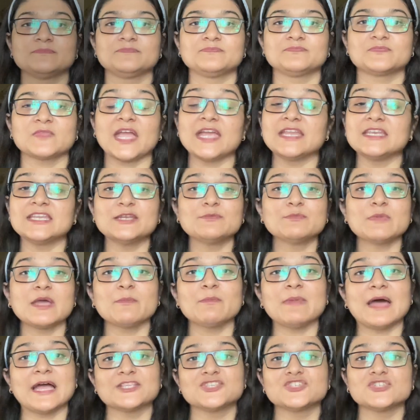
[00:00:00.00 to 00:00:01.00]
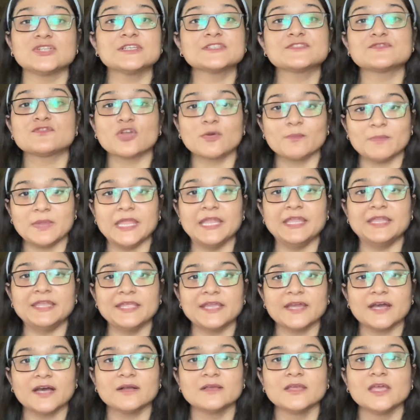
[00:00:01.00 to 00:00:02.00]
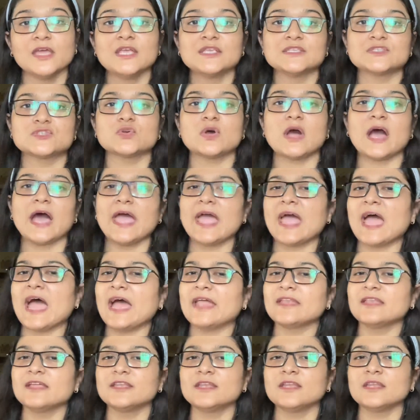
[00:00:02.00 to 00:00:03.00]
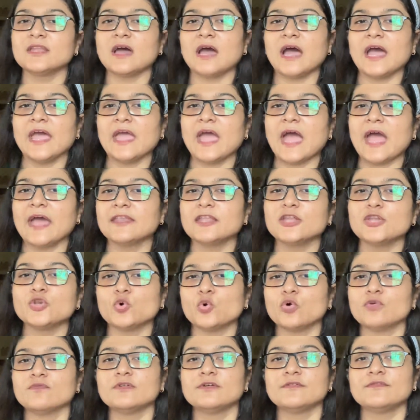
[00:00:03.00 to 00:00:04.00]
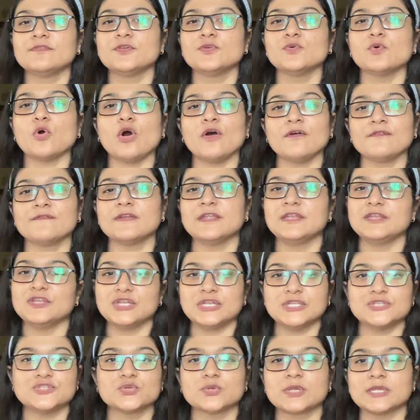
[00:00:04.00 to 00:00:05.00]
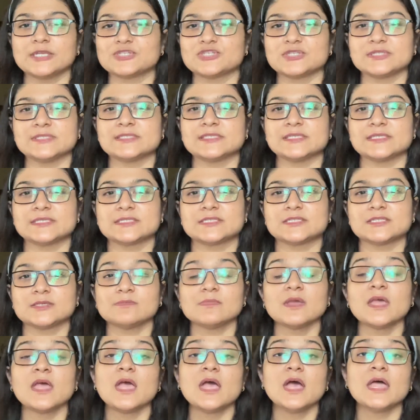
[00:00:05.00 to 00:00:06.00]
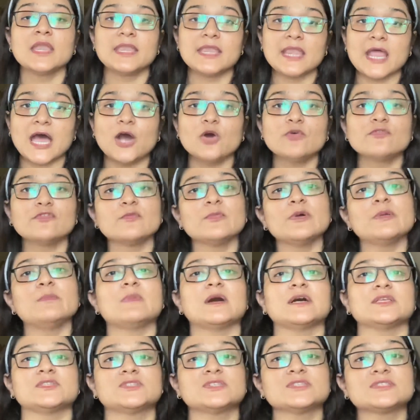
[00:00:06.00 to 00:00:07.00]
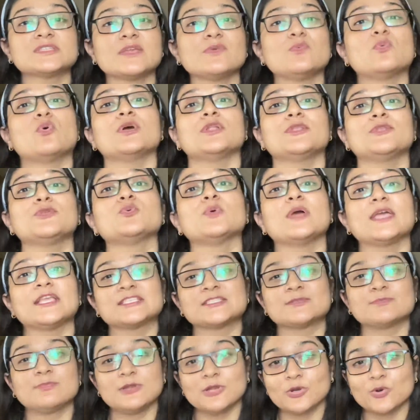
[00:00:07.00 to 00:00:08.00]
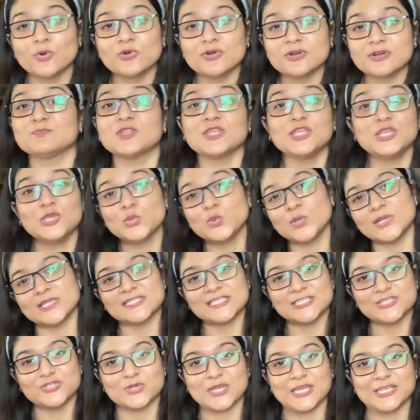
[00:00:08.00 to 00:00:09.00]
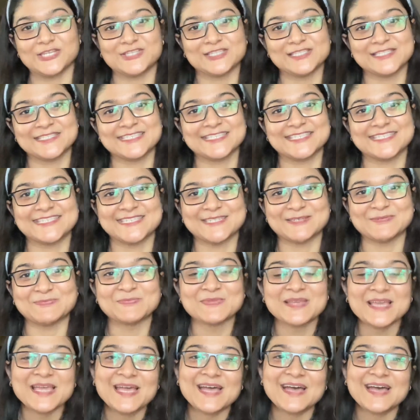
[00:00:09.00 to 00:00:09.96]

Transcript: I did my bachelor's from India, so I had an I had an overview of Indian education system. Now for my master's, I want to explore the U S education system.